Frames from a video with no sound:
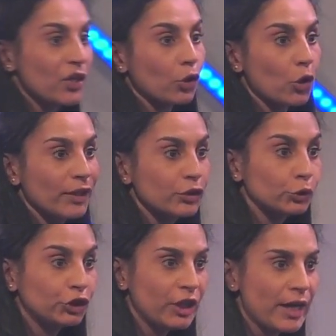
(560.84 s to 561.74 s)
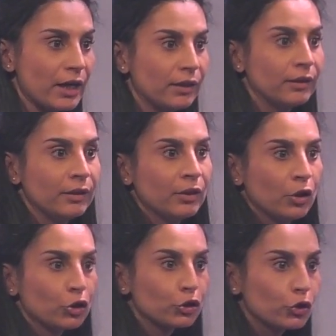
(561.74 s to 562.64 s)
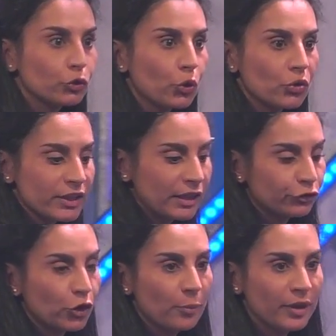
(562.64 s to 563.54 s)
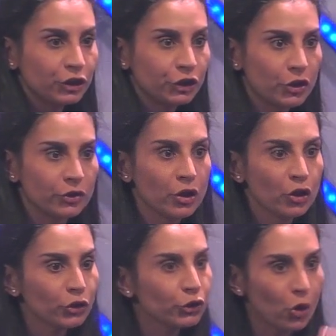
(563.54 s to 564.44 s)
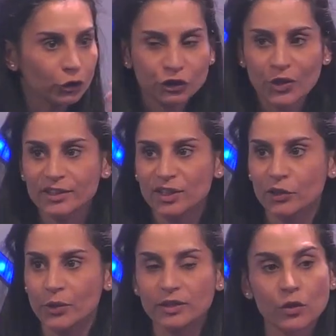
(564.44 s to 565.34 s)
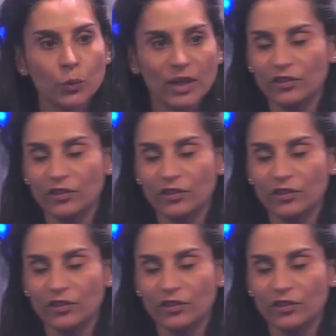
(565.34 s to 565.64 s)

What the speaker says: are going to share those information, your trade secret with